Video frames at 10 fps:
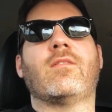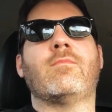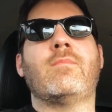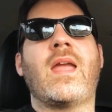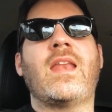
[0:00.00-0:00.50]

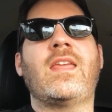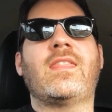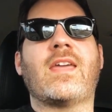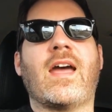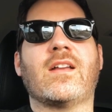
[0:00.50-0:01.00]
many
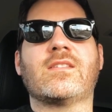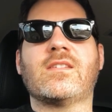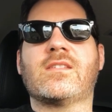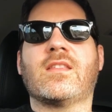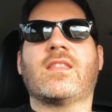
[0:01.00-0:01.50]

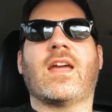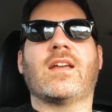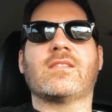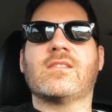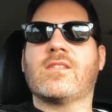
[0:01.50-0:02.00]
thousands and
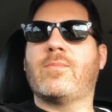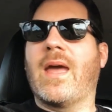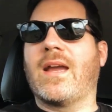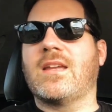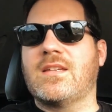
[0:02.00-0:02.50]
thousands of
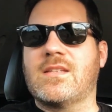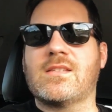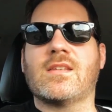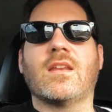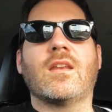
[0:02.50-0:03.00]

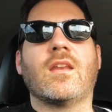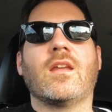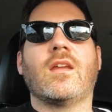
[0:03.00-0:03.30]
backers and,